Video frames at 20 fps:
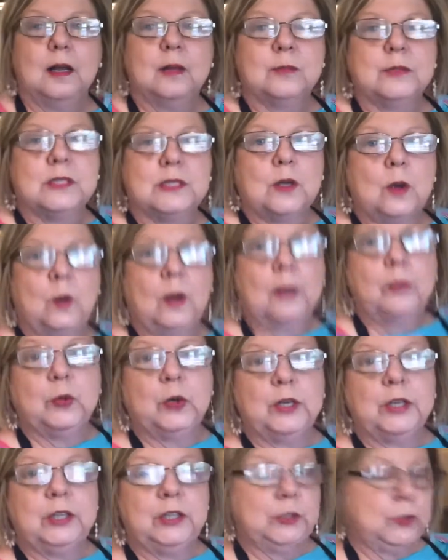So I'm
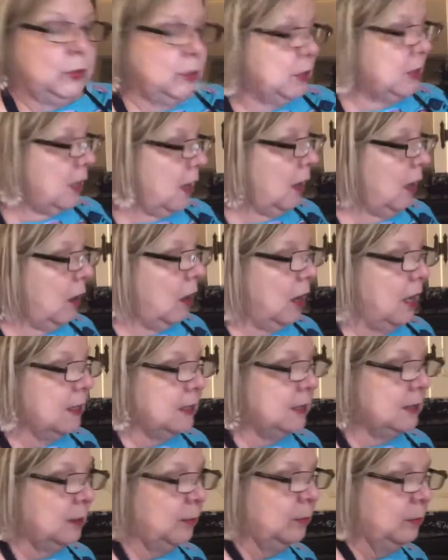going to use our
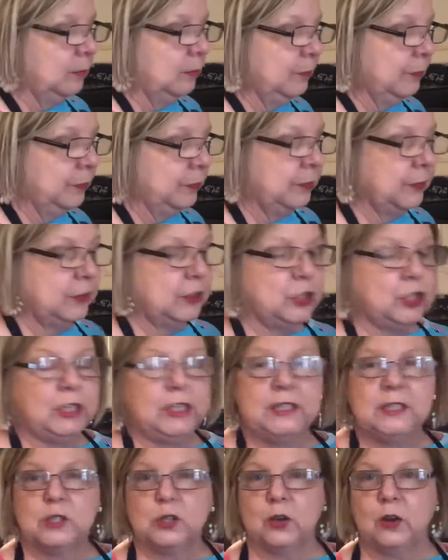awesome
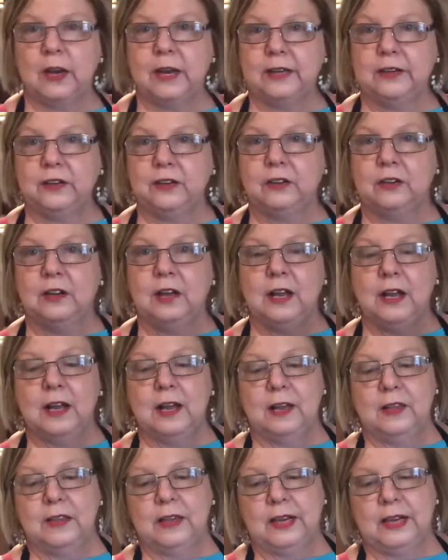cheese grater
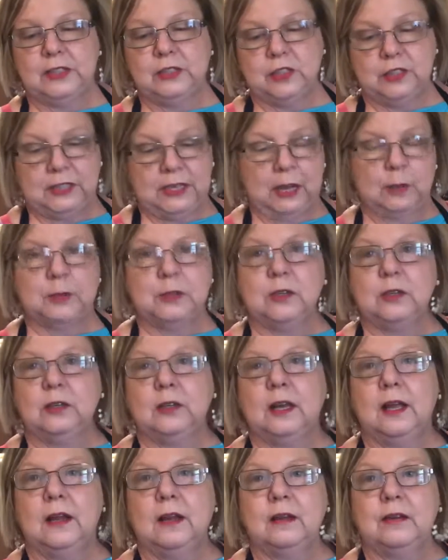that I just absolutely
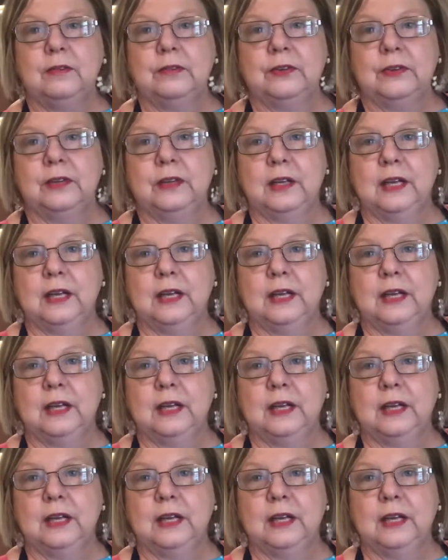love,